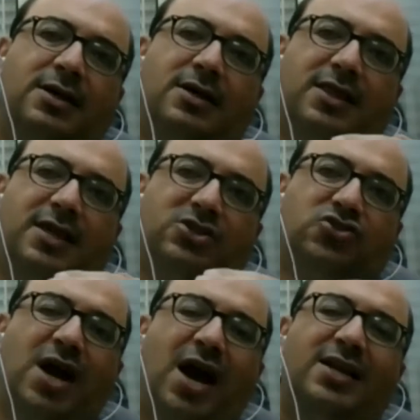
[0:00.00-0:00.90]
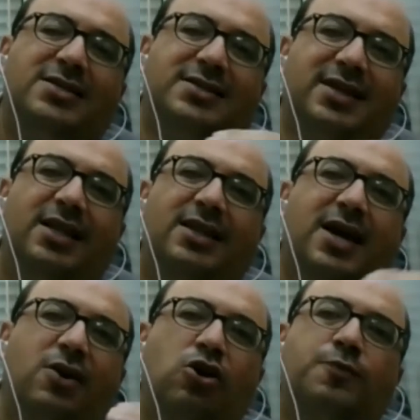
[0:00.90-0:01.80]
the Israeli state
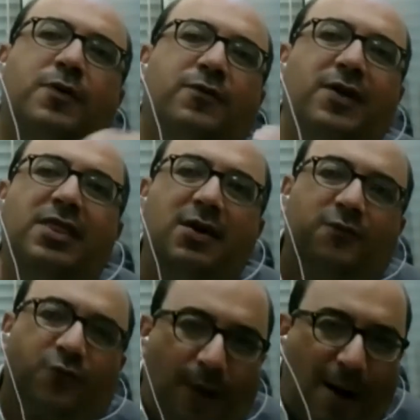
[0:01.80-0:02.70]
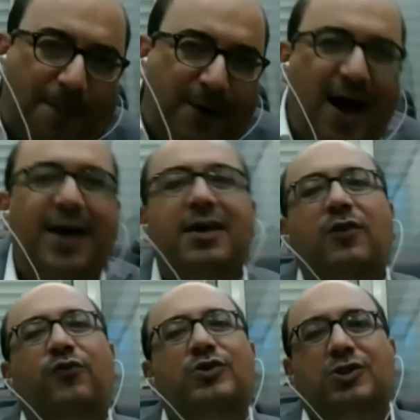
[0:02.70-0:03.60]
cannot prevent them from applying
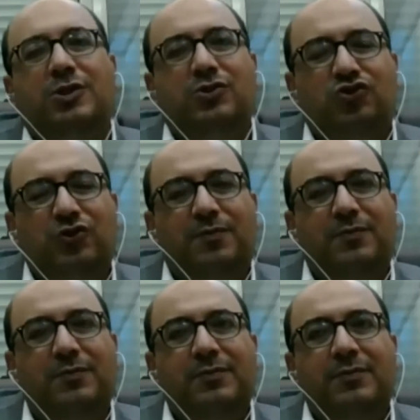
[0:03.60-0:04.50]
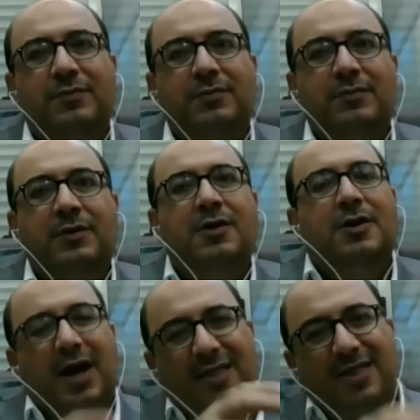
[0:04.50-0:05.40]
for citizenship.
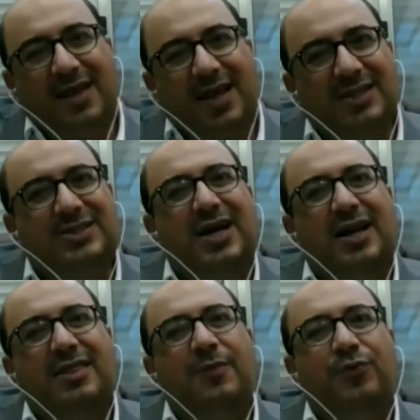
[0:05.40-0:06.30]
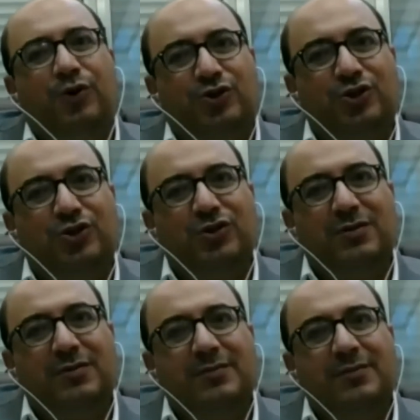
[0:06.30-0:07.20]
And they can start the process.
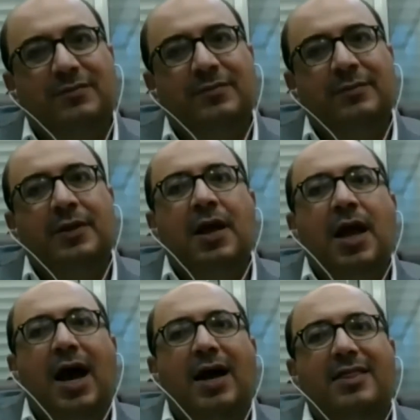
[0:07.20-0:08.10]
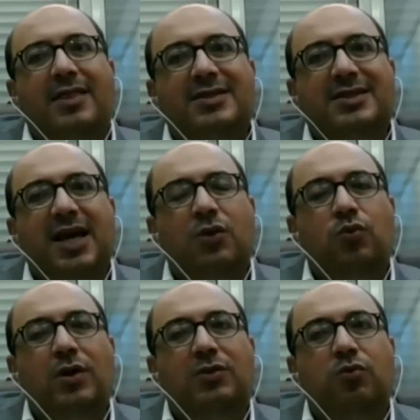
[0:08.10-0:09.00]
And the state
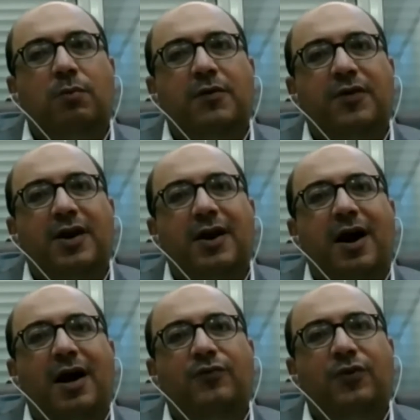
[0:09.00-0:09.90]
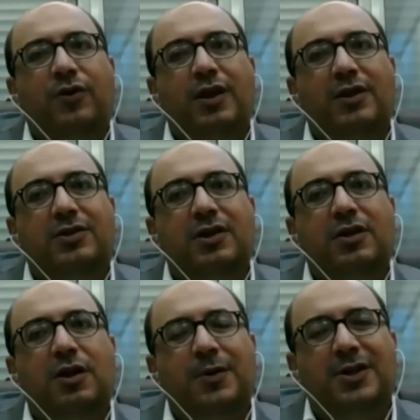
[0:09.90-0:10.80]
it will be very hard for the interior
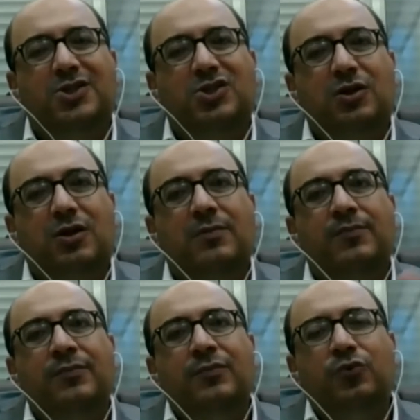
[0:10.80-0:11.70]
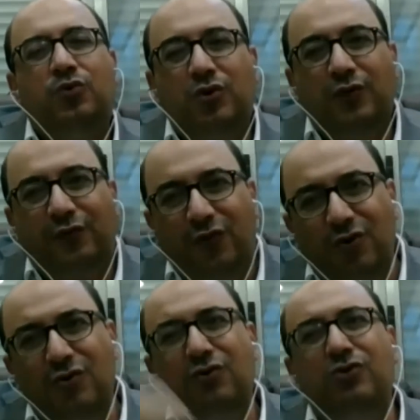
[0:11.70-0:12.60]
minister to
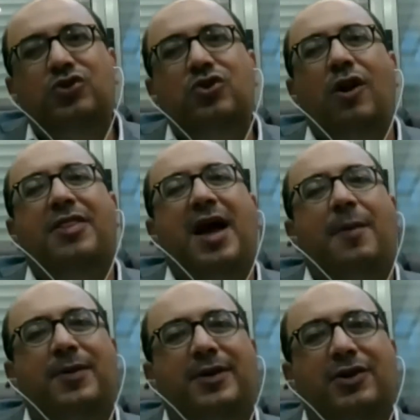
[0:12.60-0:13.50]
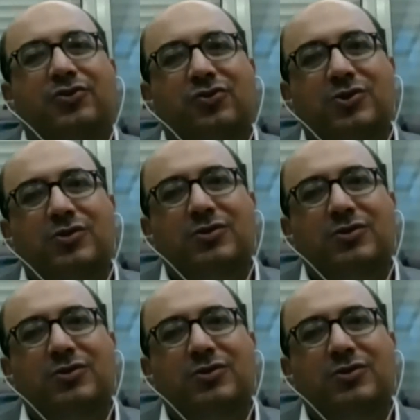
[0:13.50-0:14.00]
refuse all the applications.